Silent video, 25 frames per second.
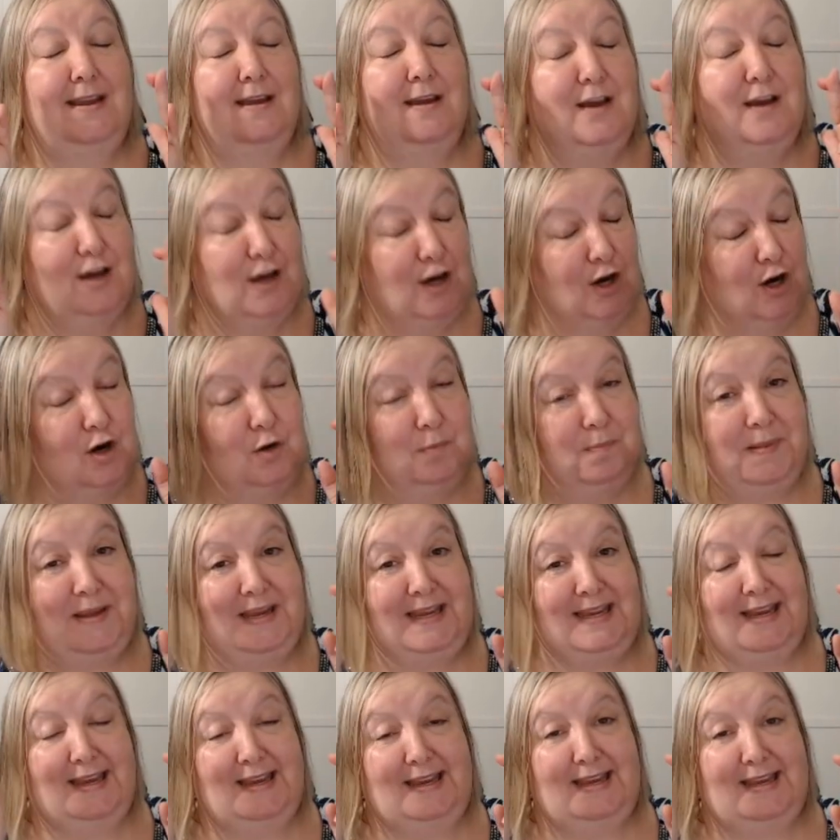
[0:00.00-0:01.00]
hoping
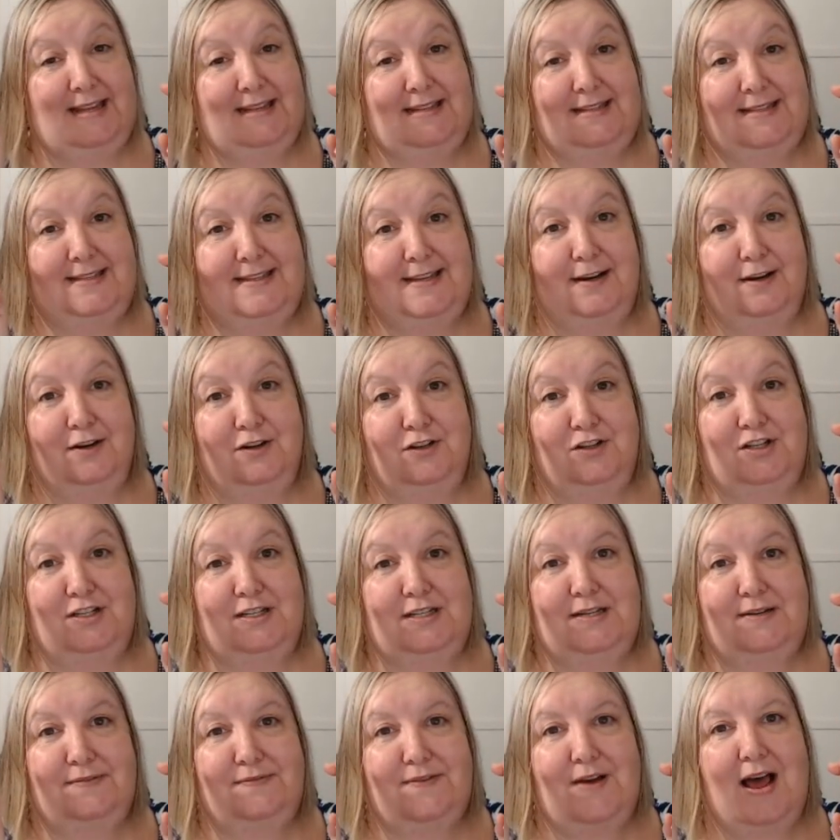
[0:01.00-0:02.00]
it gets there
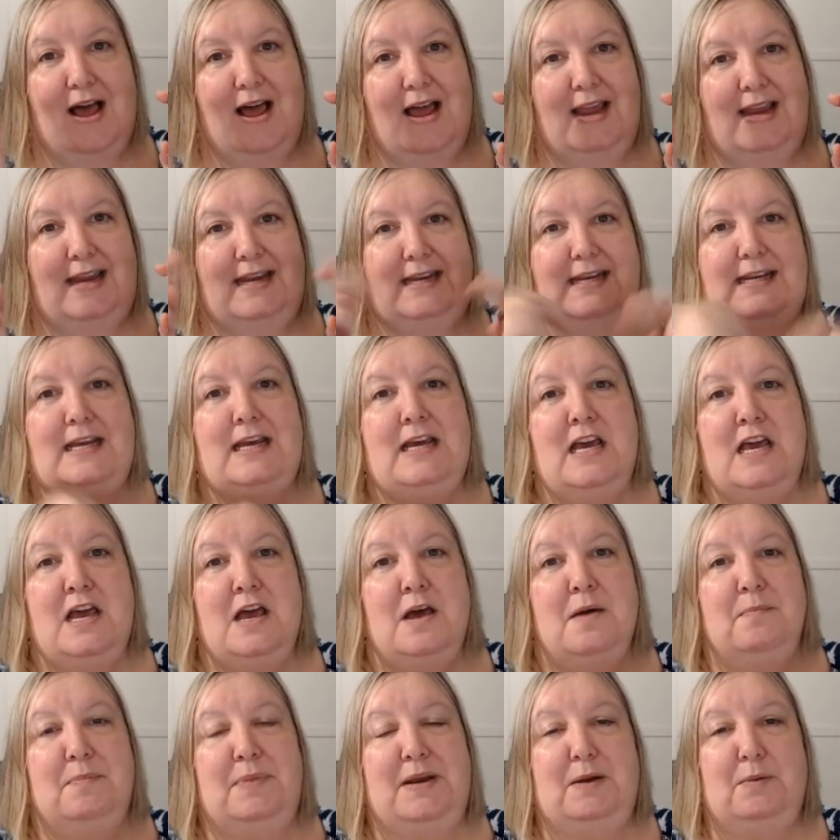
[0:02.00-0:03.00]
just fine,
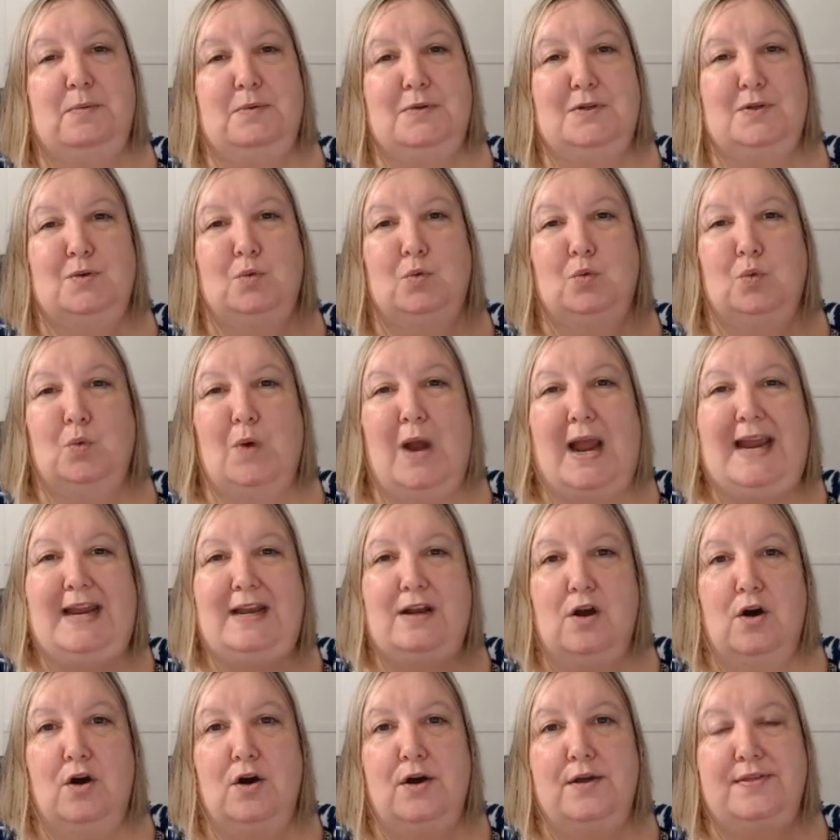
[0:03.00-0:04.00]
but it was right
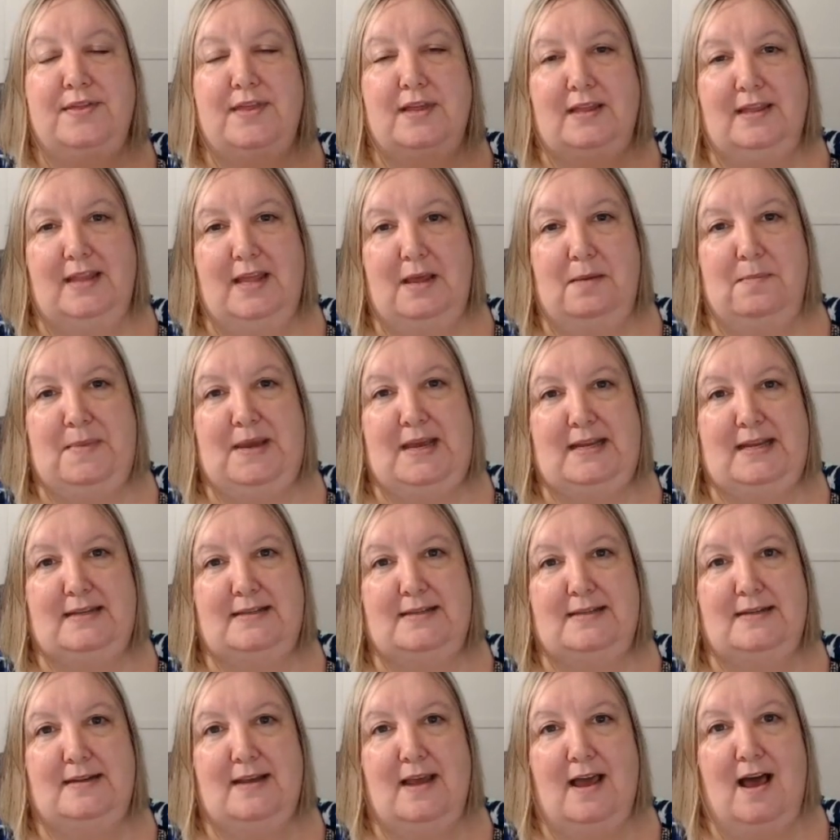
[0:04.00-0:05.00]
on the
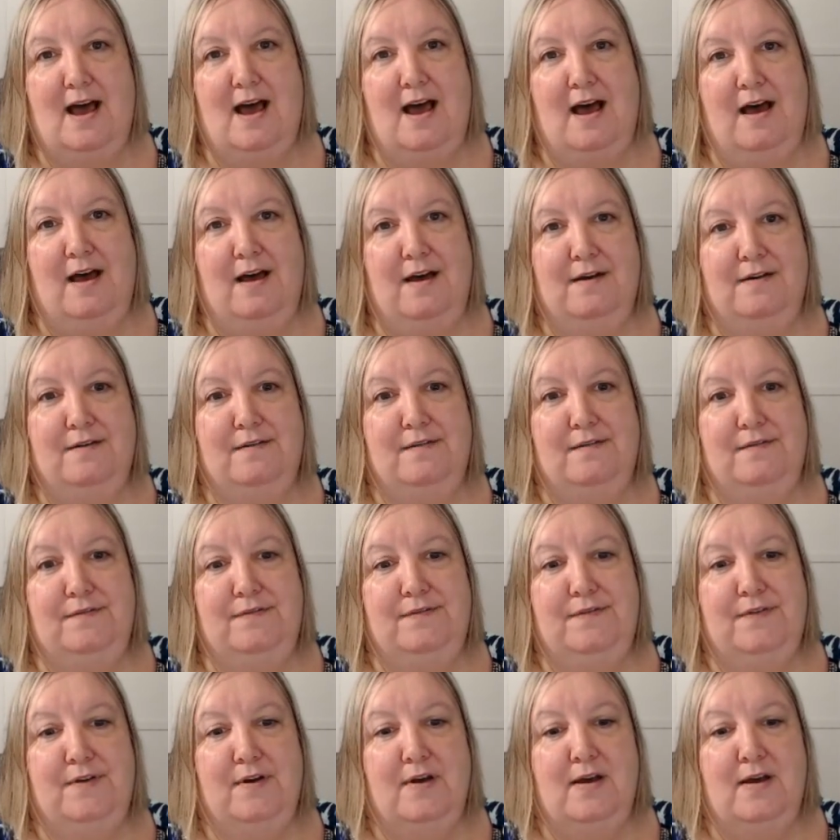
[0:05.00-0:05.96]
limit of